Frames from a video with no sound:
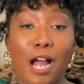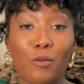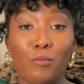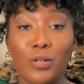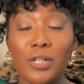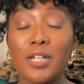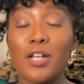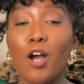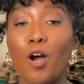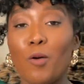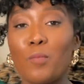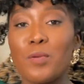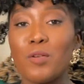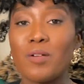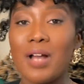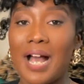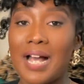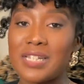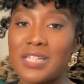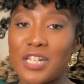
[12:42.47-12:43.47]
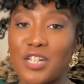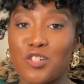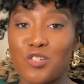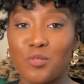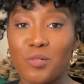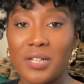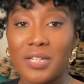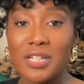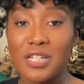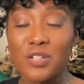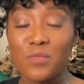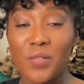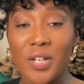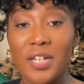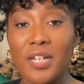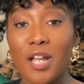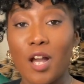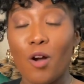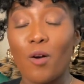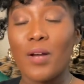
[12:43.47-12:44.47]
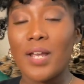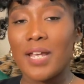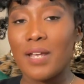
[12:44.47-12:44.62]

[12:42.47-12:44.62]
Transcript: I really hope you guys enjoyed this video.